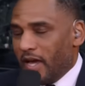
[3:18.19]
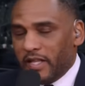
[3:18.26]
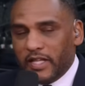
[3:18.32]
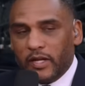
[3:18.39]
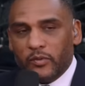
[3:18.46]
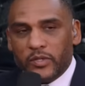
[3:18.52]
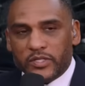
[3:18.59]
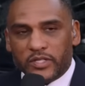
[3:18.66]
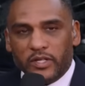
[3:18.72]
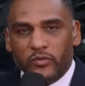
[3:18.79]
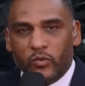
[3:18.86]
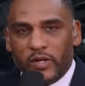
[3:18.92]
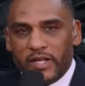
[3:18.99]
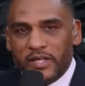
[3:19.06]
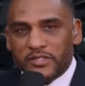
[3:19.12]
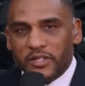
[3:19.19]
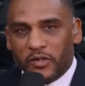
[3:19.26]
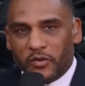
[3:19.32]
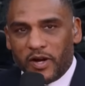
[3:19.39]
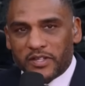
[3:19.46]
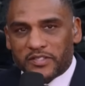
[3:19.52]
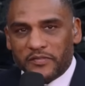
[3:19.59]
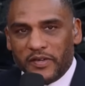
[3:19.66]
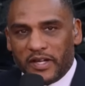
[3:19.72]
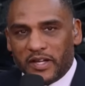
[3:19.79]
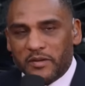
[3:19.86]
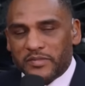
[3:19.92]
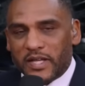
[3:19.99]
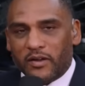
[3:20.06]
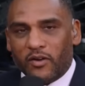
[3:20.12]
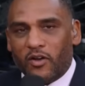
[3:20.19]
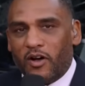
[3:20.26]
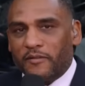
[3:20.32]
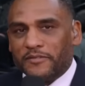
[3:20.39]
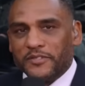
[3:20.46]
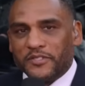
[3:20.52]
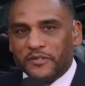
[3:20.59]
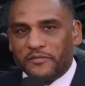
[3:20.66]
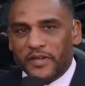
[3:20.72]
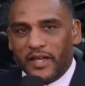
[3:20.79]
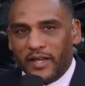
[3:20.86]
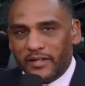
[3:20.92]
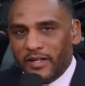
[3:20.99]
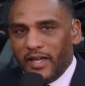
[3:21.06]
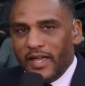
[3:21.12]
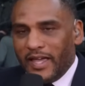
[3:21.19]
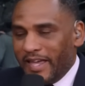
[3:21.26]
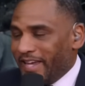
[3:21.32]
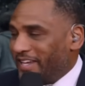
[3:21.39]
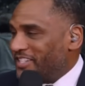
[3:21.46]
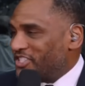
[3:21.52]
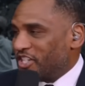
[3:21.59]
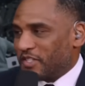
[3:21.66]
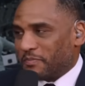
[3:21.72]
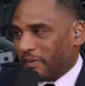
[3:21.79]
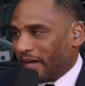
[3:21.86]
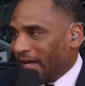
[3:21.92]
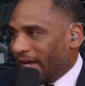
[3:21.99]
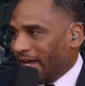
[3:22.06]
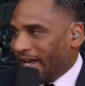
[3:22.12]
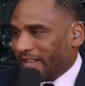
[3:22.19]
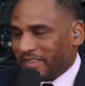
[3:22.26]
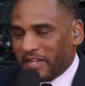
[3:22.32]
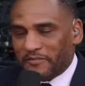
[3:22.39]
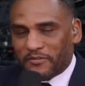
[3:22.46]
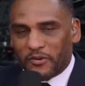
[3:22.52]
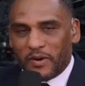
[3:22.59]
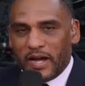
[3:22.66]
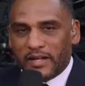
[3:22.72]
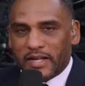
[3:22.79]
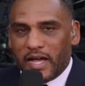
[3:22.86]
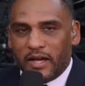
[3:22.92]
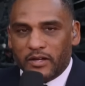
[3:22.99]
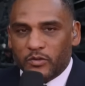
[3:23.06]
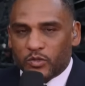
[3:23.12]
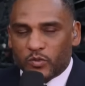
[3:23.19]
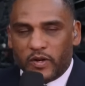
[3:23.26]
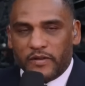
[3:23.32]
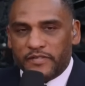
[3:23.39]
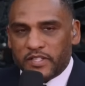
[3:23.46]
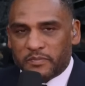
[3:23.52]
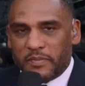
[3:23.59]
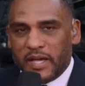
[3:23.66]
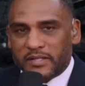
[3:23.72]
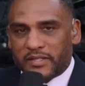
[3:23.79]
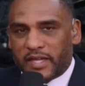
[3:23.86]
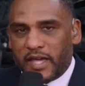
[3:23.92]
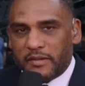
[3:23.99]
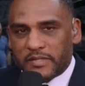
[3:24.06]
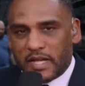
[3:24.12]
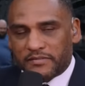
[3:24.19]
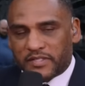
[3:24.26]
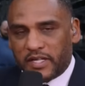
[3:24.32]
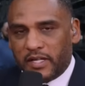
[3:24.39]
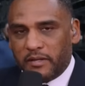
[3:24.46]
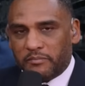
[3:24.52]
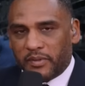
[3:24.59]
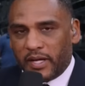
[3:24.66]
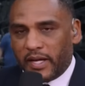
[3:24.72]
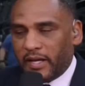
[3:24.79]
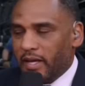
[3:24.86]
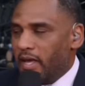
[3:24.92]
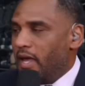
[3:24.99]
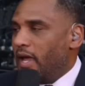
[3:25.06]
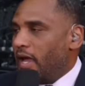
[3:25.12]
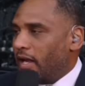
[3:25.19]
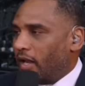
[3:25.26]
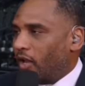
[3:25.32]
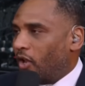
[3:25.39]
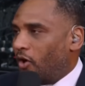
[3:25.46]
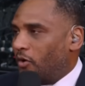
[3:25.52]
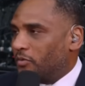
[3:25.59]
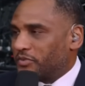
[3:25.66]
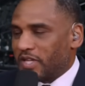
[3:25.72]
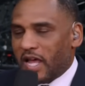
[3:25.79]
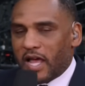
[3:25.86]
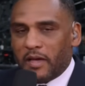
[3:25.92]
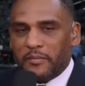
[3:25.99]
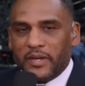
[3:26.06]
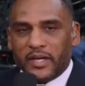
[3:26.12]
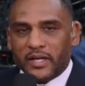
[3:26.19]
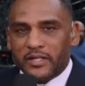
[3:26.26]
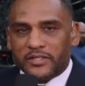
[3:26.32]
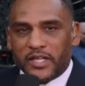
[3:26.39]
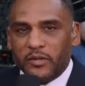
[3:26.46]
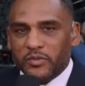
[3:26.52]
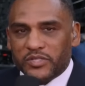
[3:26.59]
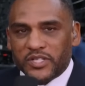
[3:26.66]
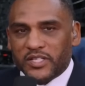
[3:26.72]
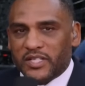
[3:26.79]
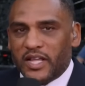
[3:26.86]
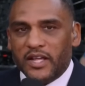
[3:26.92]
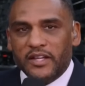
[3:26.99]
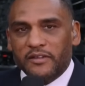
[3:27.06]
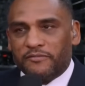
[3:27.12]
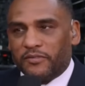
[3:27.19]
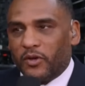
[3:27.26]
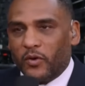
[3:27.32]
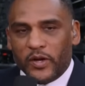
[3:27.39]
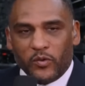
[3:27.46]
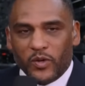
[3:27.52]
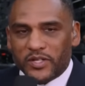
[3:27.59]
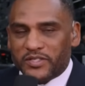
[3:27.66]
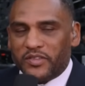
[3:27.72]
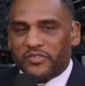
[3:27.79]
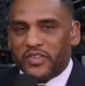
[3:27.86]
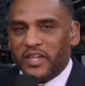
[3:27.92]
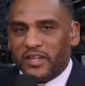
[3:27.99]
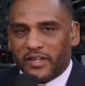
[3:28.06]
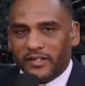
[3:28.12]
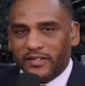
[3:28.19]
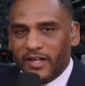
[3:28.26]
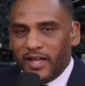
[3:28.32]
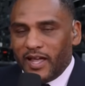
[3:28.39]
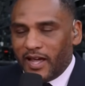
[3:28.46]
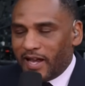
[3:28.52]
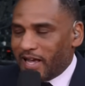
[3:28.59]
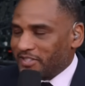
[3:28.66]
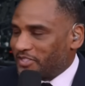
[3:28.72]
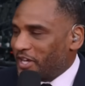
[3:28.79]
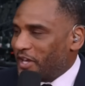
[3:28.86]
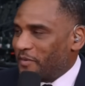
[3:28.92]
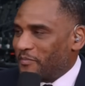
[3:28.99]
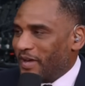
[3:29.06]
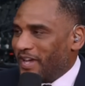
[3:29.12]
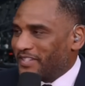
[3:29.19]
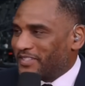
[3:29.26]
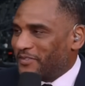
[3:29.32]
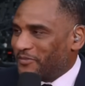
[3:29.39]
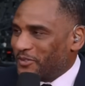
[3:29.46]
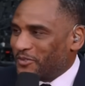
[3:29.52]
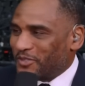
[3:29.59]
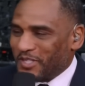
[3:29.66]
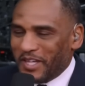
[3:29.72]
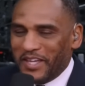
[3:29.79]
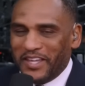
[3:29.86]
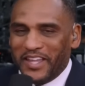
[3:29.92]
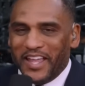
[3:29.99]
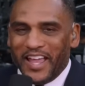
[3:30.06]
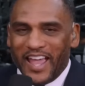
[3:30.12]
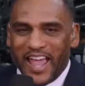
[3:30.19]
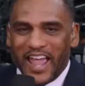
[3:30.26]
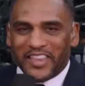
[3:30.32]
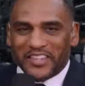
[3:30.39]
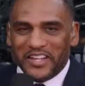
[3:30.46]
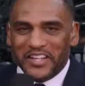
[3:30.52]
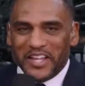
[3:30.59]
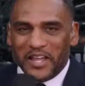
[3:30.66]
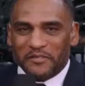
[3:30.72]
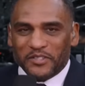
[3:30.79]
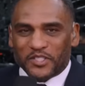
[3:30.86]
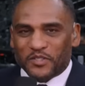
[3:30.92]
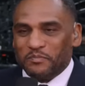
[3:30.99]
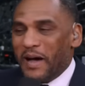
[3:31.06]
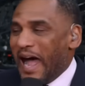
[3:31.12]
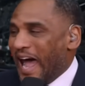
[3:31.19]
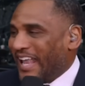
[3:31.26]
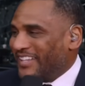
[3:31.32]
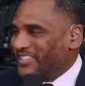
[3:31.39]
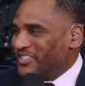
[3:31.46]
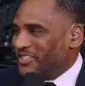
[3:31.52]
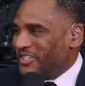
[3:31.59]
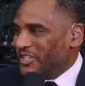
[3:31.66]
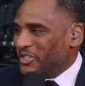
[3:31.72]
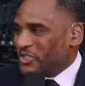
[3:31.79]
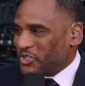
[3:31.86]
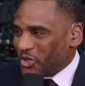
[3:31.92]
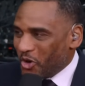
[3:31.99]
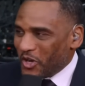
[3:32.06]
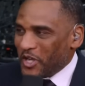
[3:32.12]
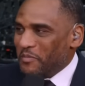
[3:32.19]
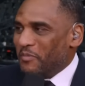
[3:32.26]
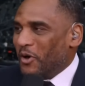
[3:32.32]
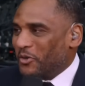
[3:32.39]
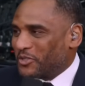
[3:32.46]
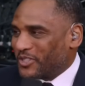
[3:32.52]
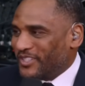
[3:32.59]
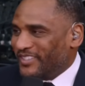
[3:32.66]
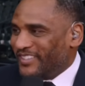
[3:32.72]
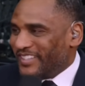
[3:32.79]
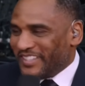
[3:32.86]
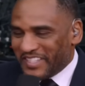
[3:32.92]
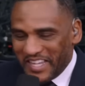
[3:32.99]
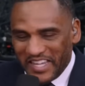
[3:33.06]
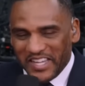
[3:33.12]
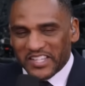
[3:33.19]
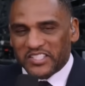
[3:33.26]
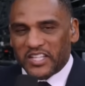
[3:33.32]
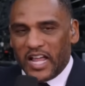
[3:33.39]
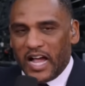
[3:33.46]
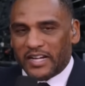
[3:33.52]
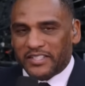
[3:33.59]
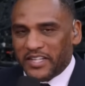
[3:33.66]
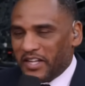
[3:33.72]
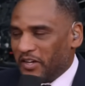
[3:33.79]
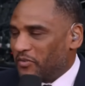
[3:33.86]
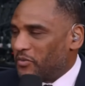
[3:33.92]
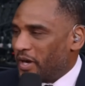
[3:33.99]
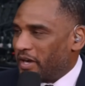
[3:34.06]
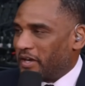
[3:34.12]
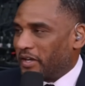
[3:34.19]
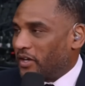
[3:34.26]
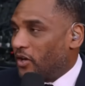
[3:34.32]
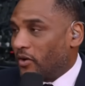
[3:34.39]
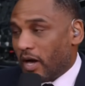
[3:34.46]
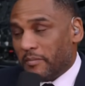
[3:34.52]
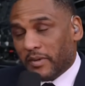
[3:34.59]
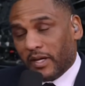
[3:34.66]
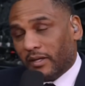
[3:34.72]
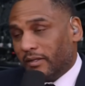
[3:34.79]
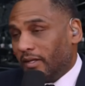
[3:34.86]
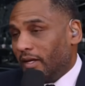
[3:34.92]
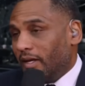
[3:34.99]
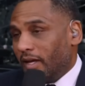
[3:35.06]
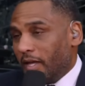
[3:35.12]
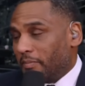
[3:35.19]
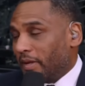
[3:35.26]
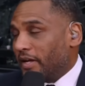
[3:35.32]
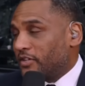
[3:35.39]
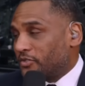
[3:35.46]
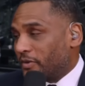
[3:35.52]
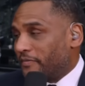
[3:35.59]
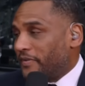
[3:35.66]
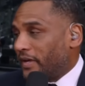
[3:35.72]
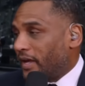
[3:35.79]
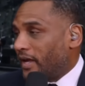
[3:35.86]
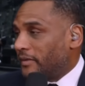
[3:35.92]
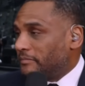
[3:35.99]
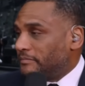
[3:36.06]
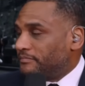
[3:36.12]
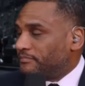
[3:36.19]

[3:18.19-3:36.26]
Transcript: And then when he's aggressive, he comes out on the offensive end. He can just play. I think for right now, it was one of his best games I've seen him play in a long time because he was just letting it flow. He wasn't thinking. And I said it best. If you see Anthony Davis smiling, yeah. showing emotion, he is locked in and ready to go. I mean, he played a terrific game.